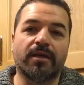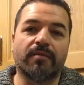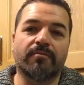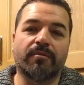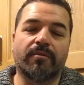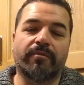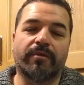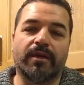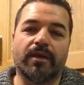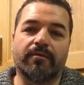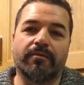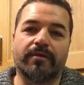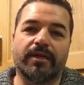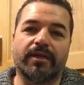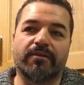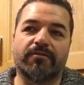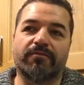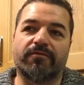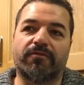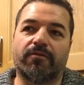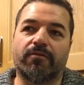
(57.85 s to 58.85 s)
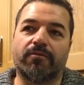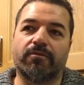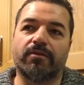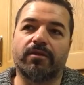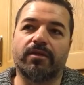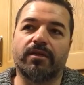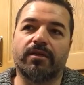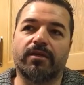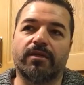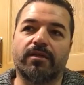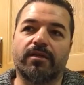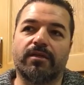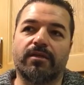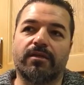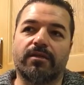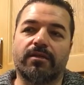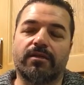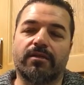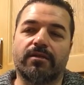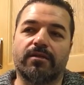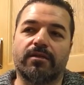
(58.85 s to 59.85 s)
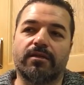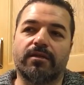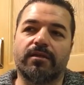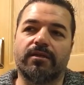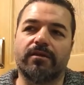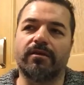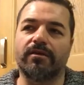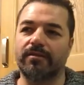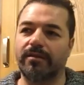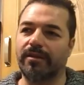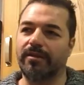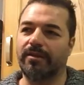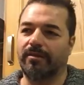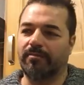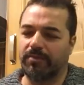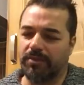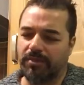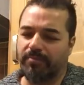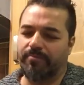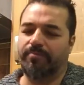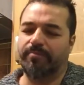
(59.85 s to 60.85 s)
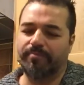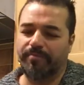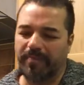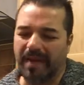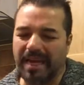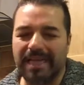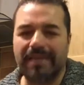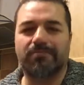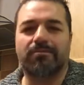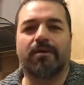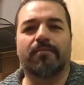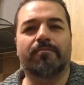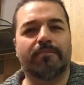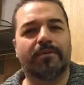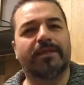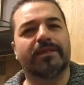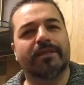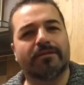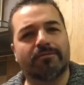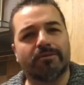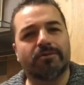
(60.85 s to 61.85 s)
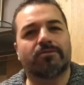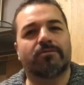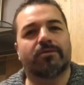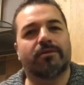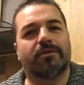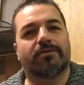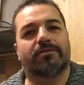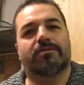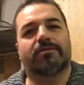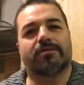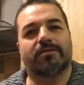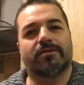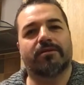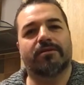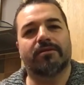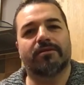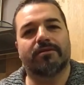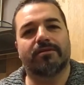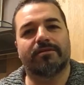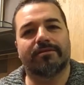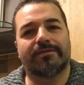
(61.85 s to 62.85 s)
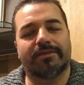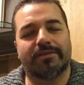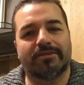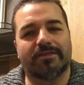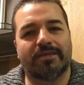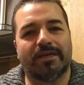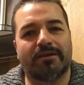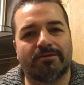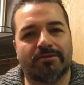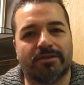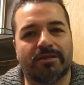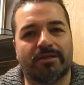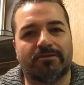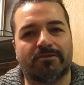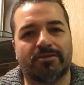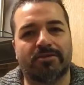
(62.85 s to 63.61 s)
But when I went out for the, you know, th there was the belly rumbling. There was all the, the, the telltale